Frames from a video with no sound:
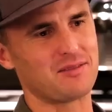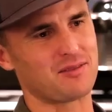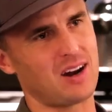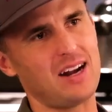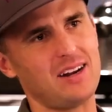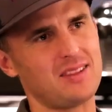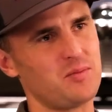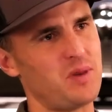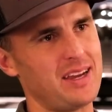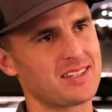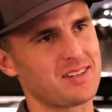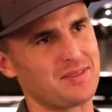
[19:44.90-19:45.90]
right at the
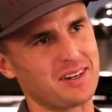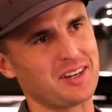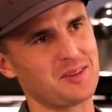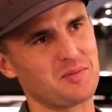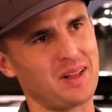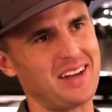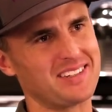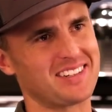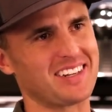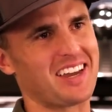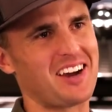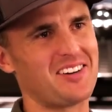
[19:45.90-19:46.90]
base of a good place
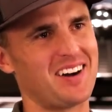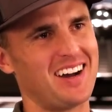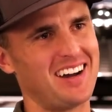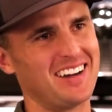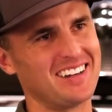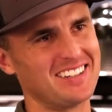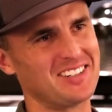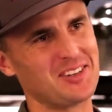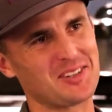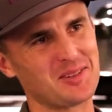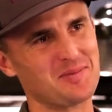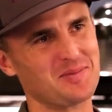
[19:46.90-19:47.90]
to go do
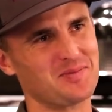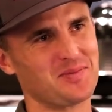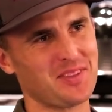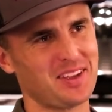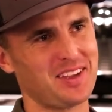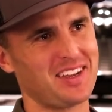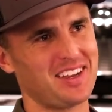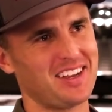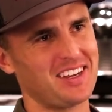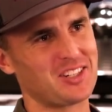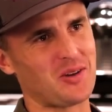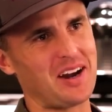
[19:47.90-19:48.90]
some
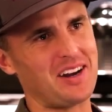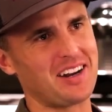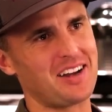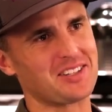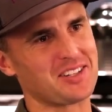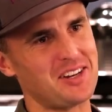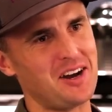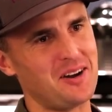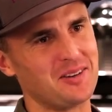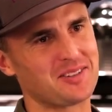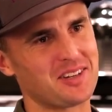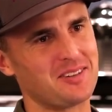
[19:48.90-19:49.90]
training on
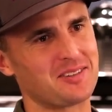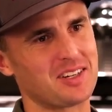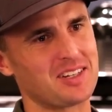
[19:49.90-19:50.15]
snow. So good